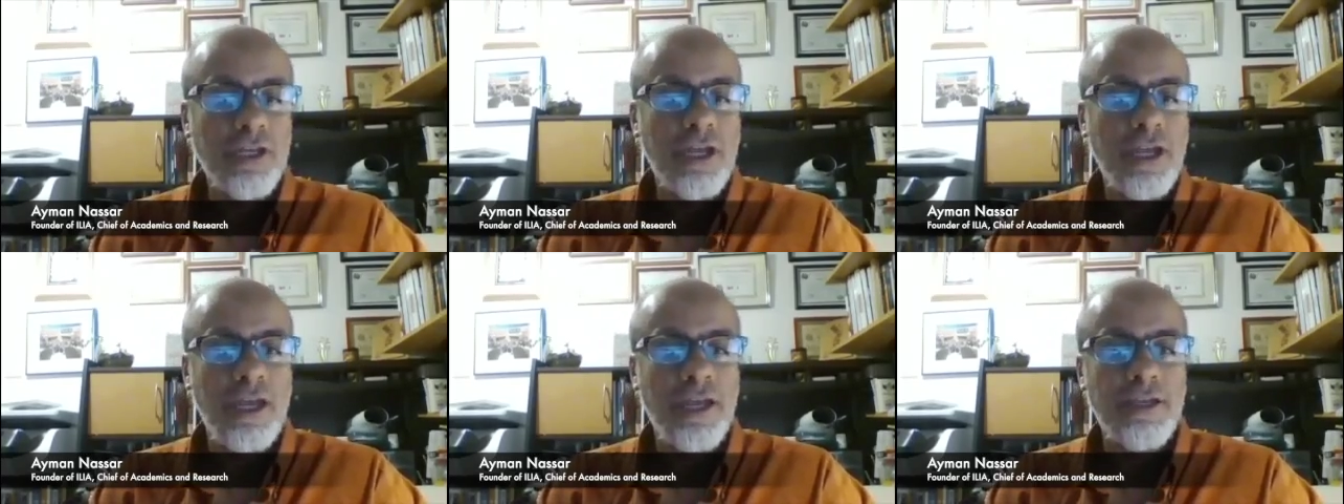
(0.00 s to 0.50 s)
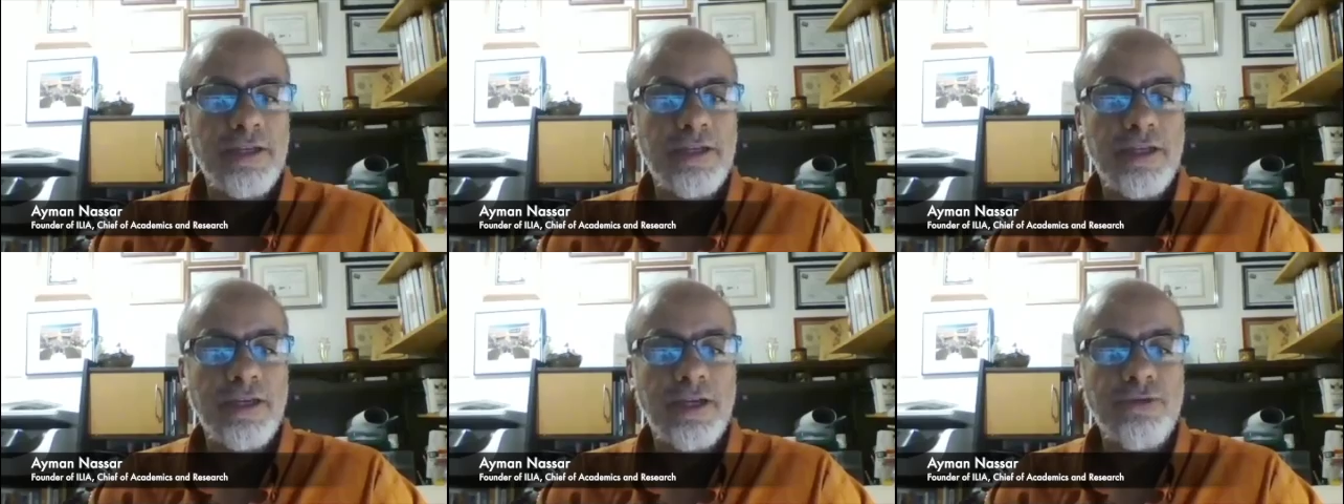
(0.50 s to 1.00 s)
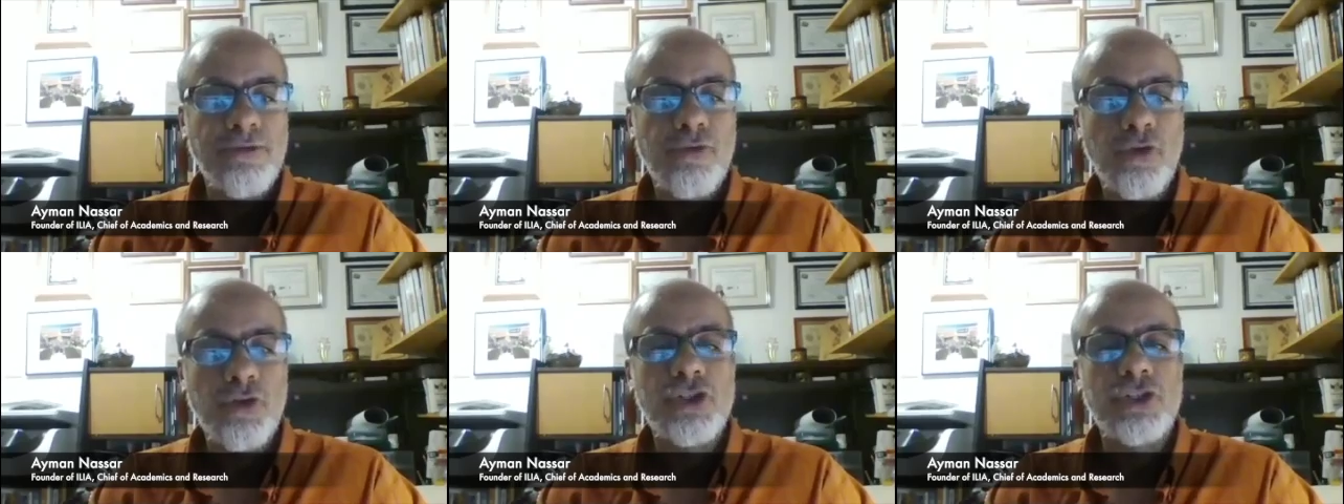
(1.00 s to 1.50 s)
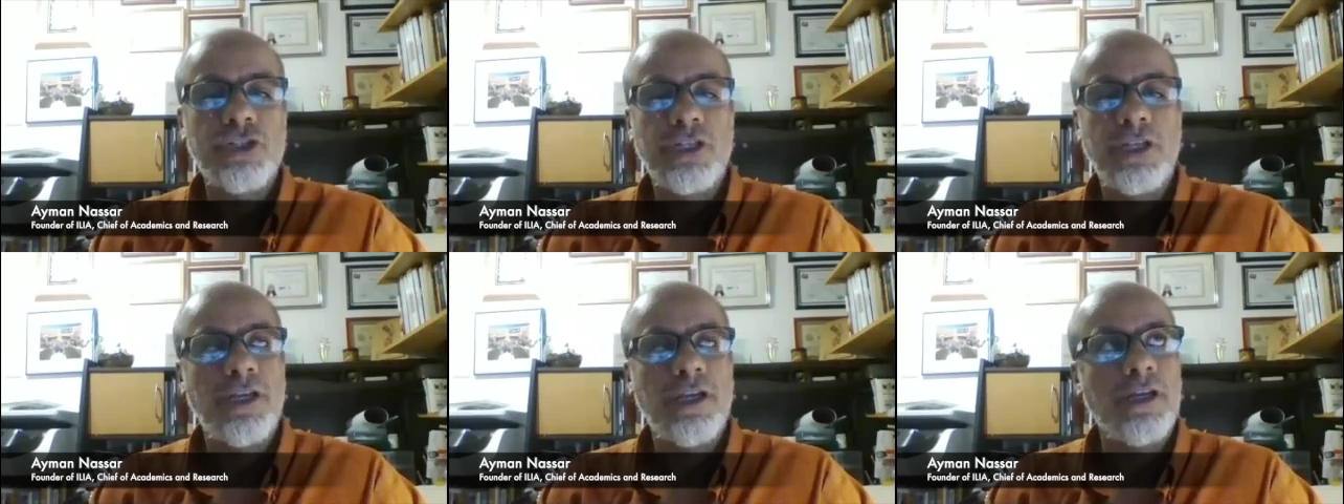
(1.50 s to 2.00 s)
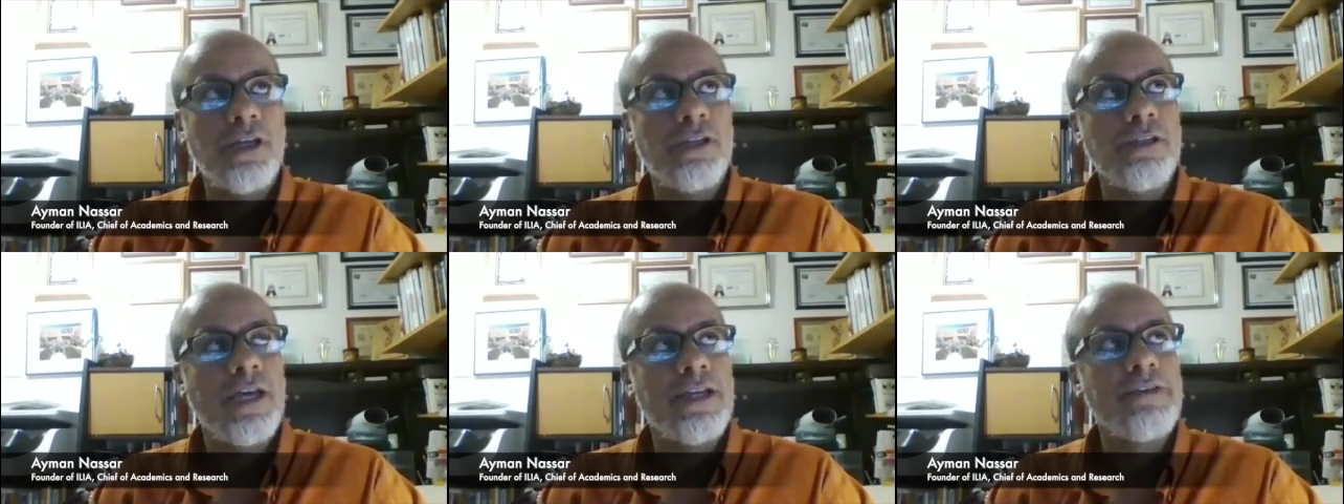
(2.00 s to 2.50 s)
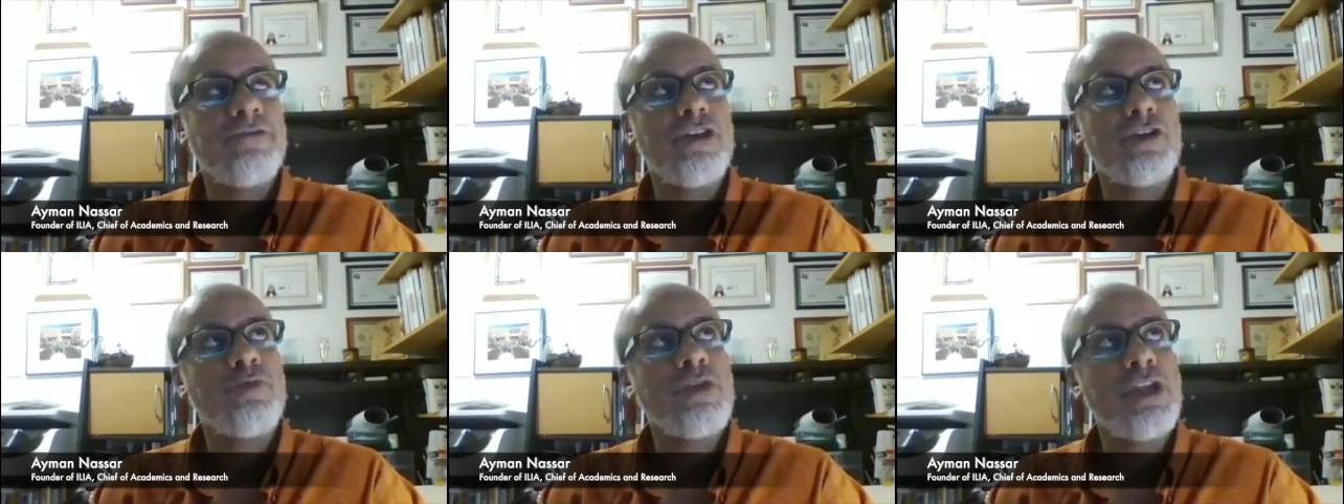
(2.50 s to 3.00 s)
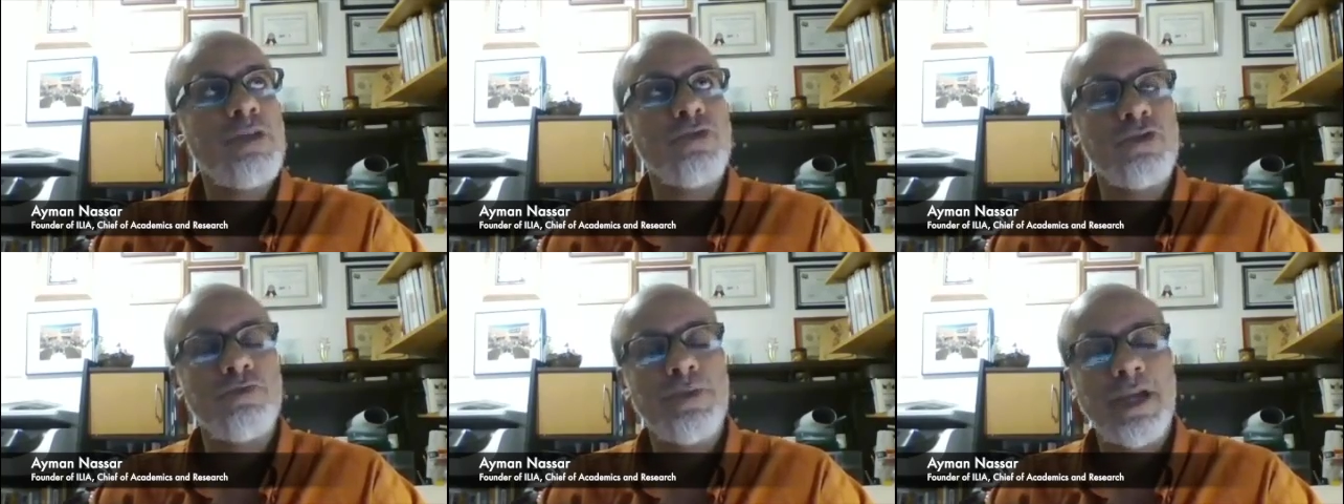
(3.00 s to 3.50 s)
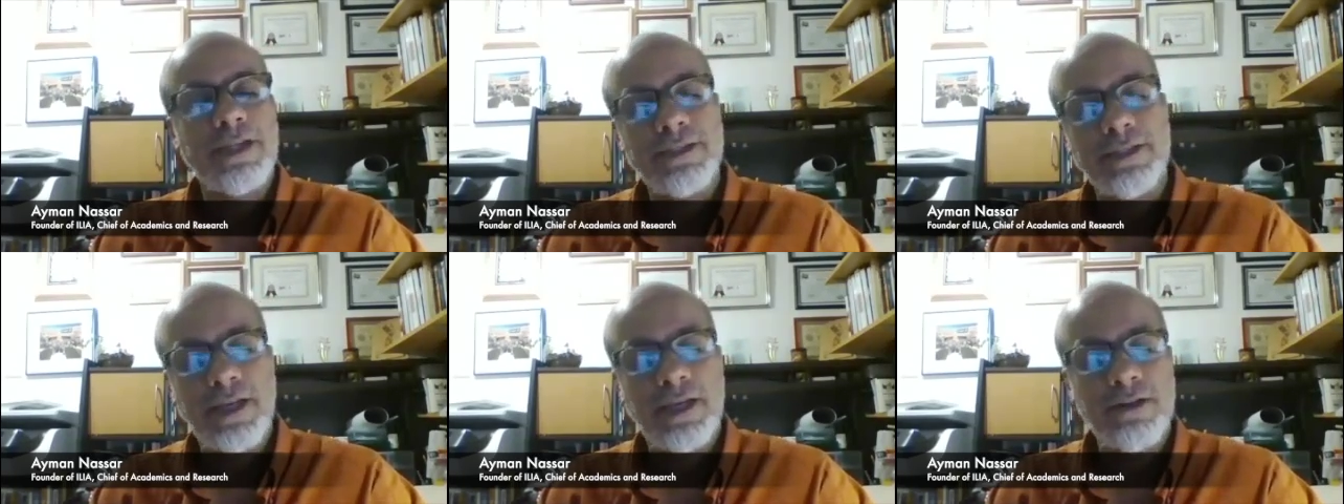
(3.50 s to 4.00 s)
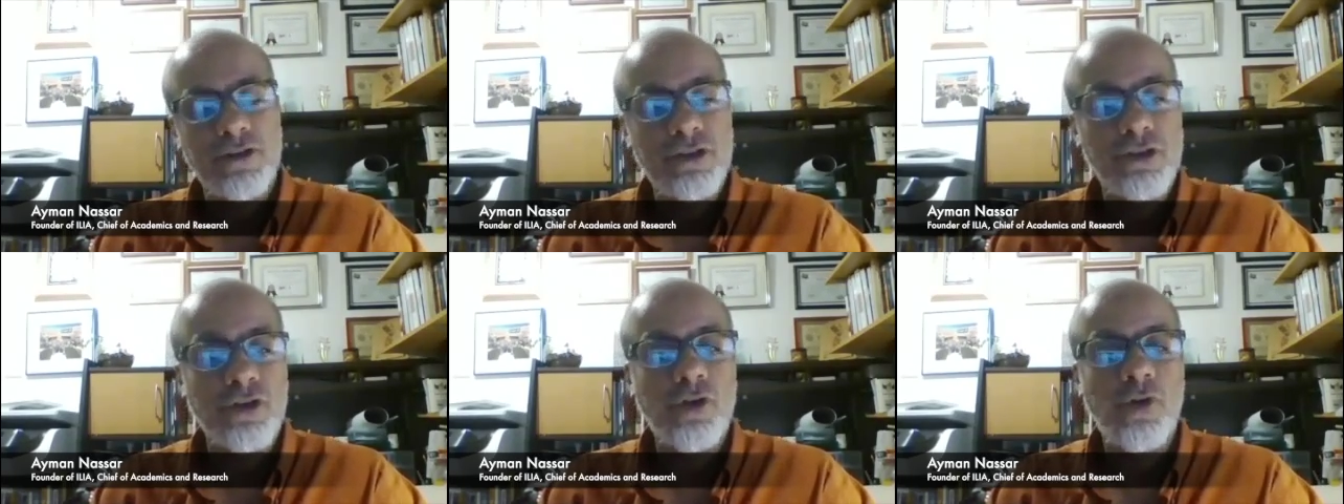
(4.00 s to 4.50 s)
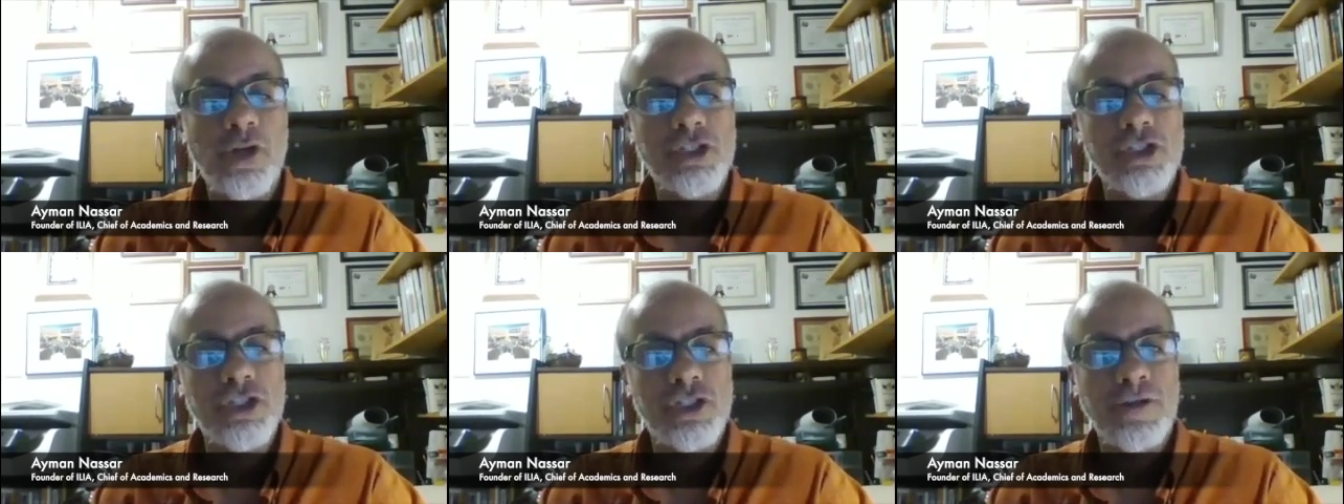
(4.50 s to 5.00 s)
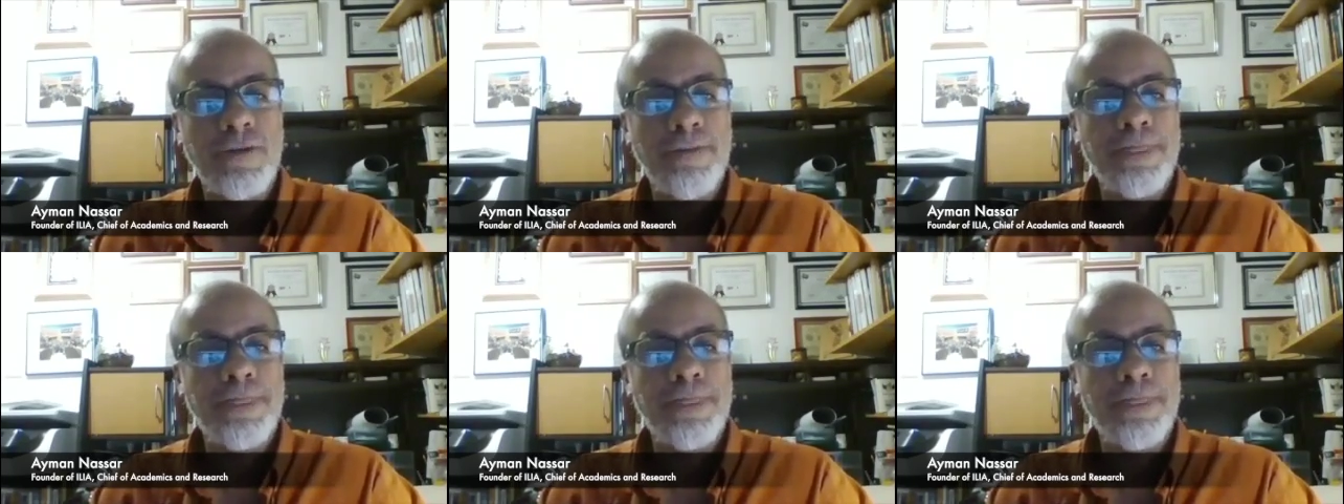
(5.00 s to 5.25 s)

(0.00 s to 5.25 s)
And unfortunately, a lot of young people, back to that earlier question,